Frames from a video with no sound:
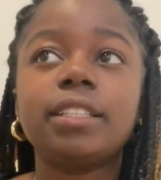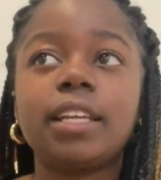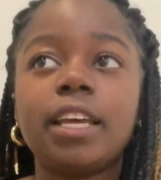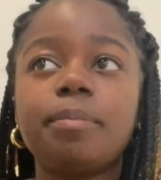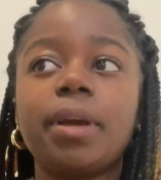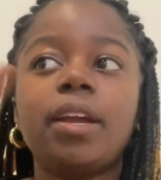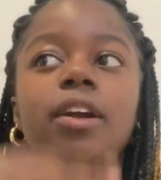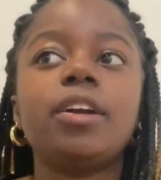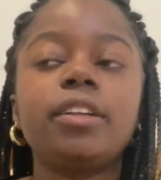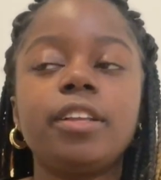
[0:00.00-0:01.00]
like my
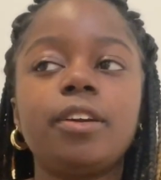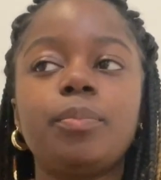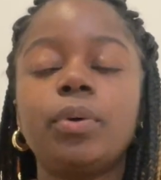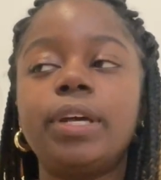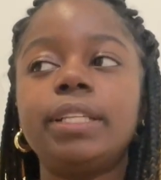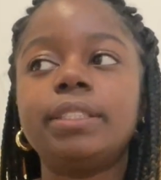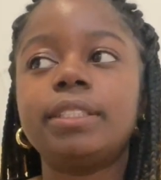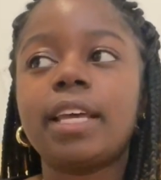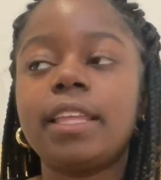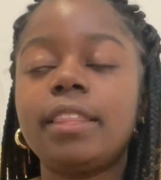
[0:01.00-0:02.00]
earlier
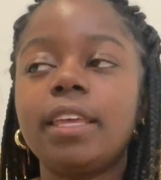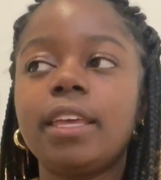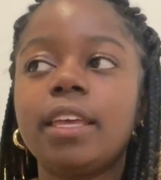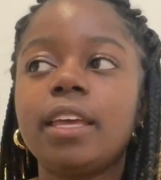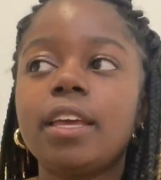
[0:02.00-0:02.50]
points, I think